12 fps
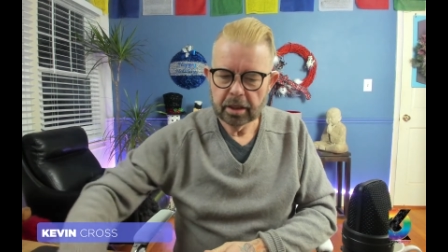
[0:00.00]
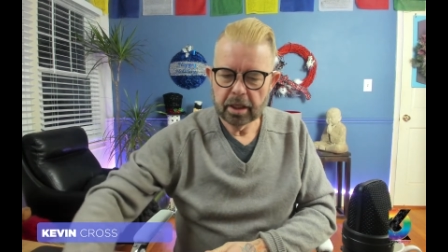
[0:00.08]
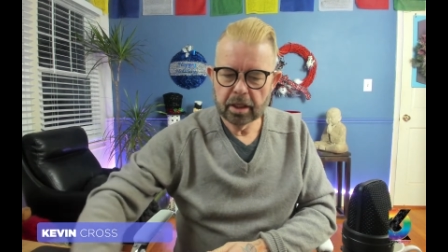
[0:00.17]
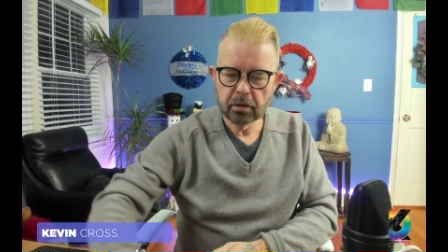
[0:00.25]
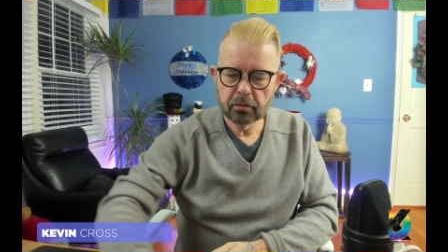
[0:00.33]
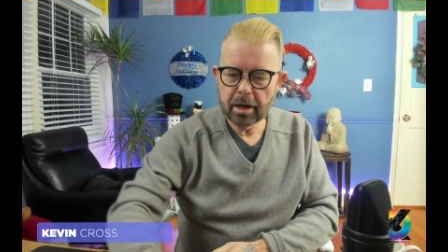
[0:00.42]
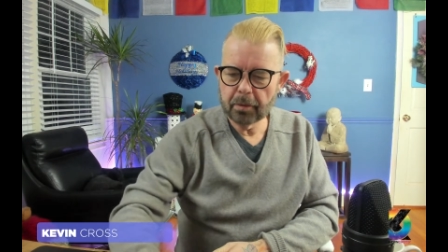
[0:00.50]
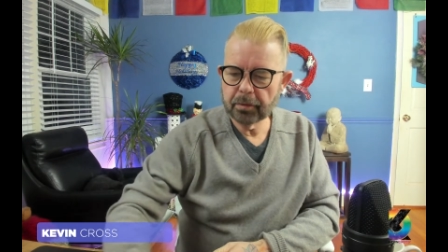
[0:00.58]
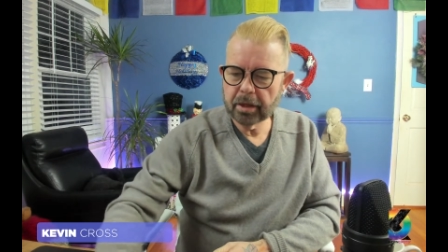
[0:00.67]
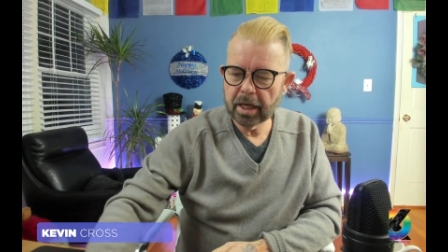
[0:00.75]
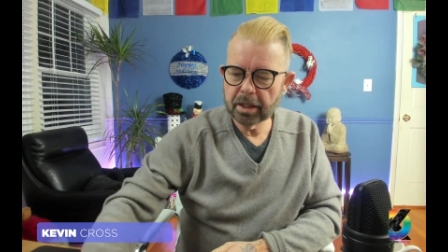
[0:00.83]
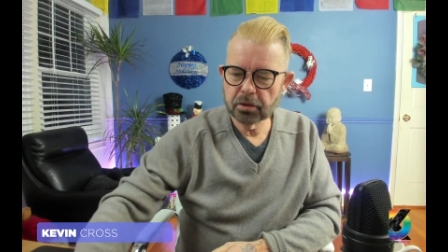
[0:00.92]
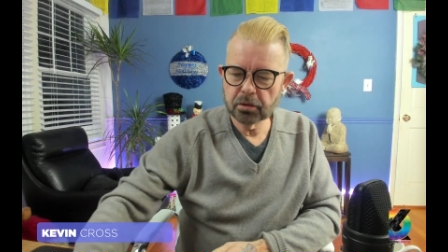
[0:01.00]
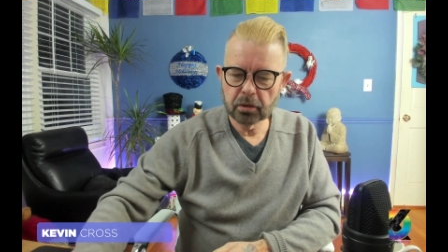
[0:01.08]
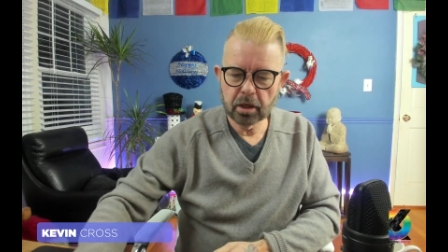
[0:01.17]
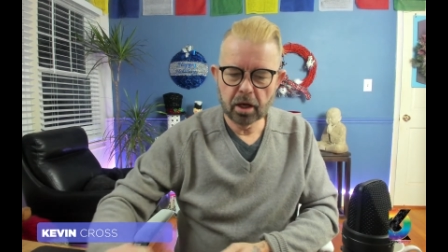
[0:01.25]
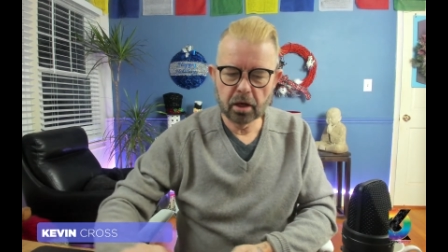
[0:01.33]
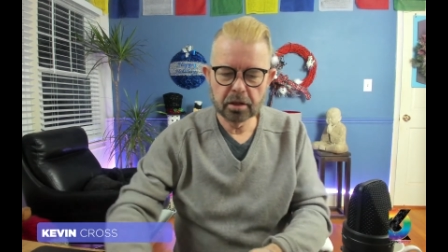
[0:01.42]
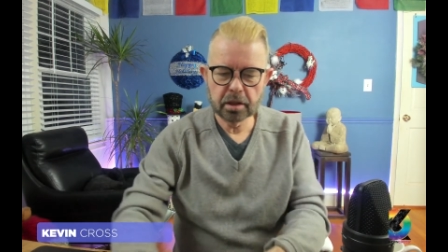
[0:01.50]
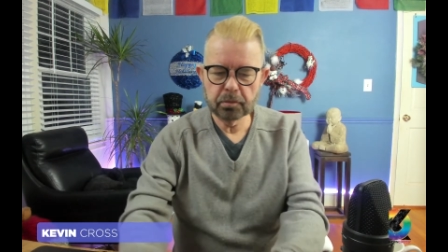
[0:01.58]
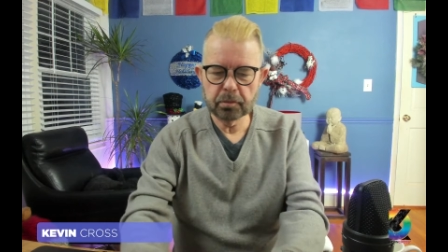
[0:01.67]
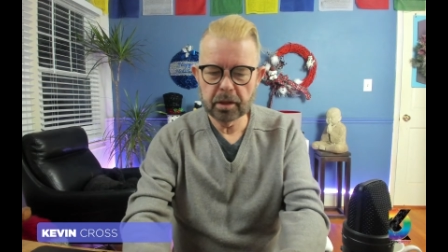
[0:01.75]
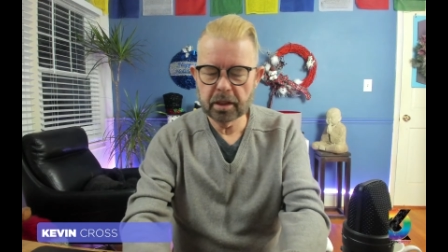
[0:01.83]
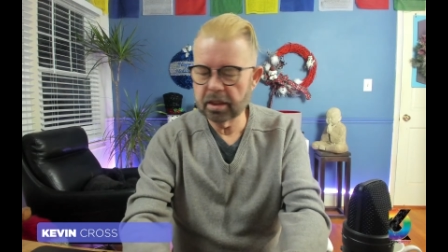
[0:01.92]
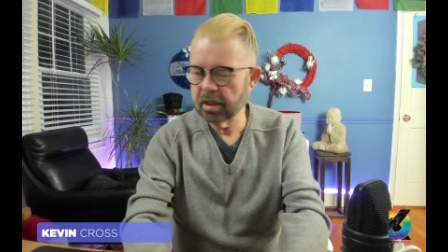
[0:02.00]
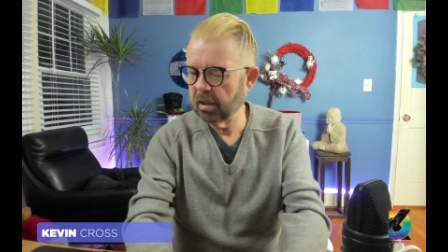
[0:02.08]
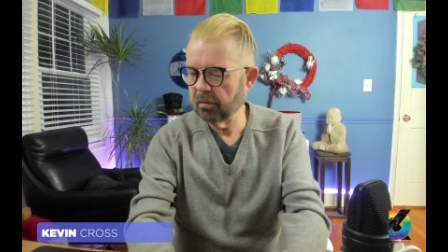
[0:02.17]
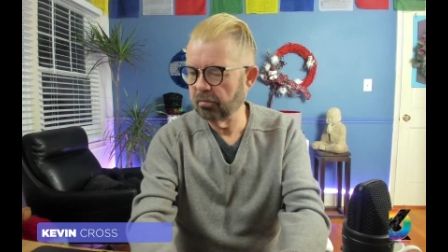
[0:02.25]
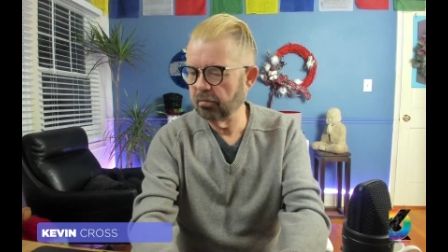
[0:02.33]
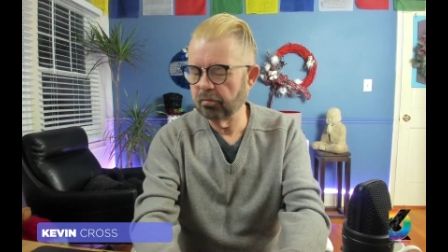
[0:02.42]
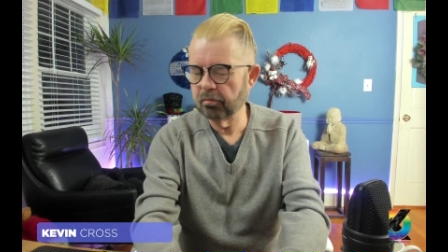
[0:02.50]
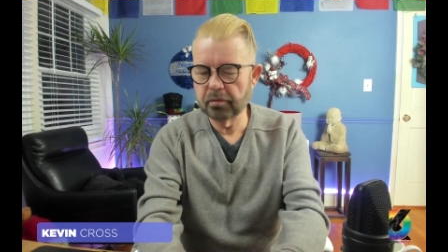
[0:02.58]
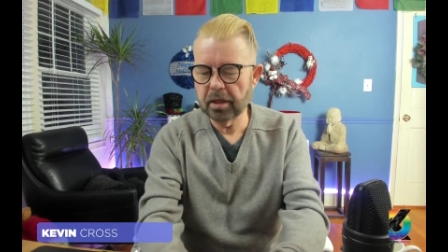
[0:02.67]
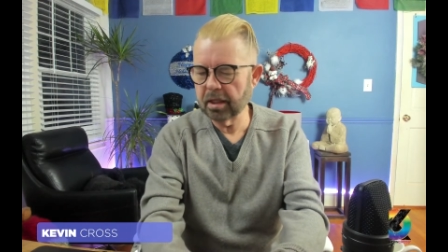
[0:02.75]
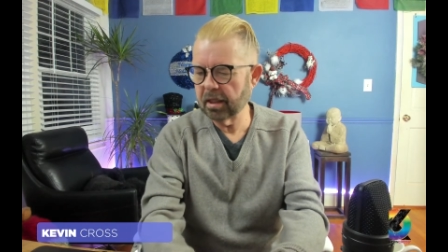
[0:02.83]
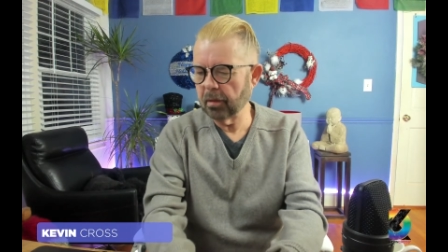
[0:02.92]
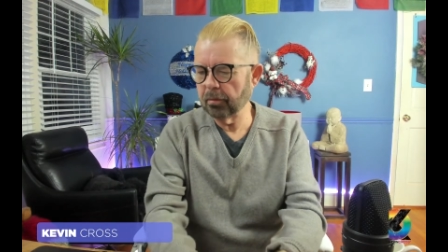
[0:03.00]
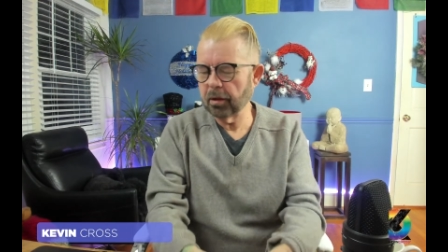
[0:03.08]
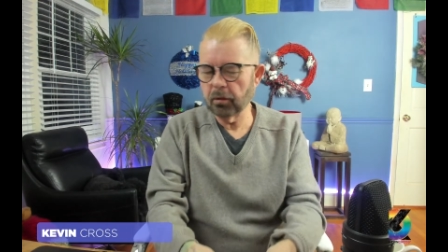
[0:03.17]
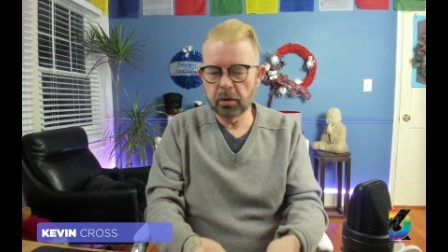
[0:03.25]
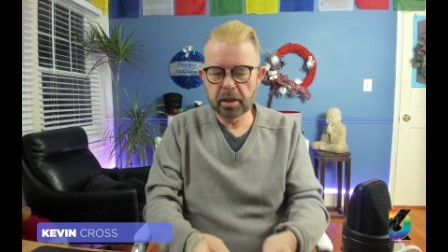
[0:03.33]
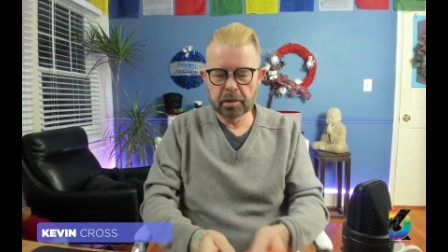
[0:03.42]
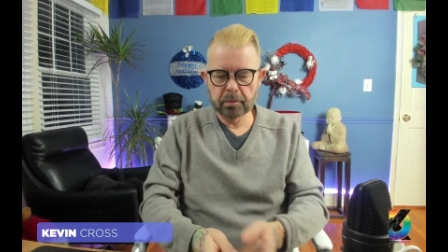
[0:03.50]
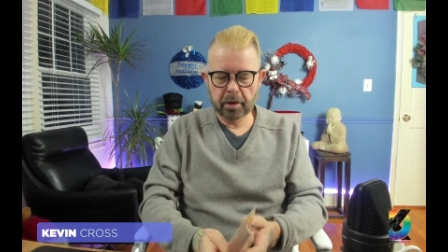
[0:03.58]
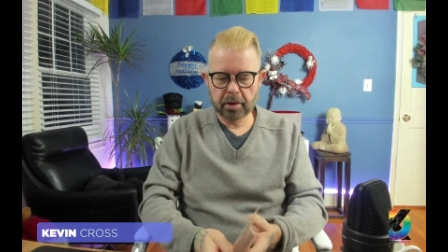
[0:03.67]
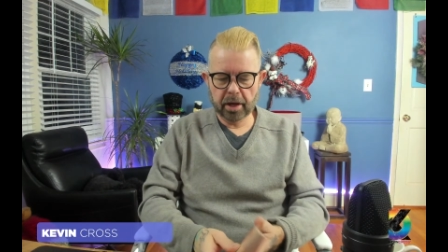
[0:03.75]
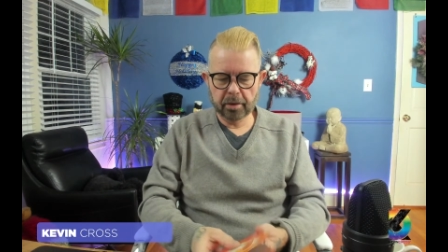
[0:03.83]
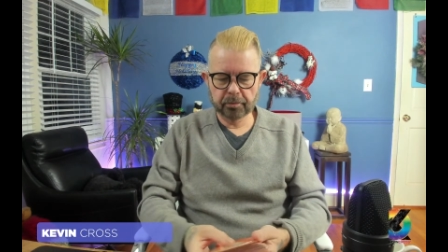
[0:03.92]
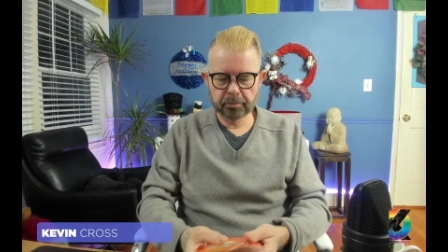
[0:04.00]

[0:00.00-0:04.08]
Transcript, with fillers: and grab the angel cards because that's something weird about that.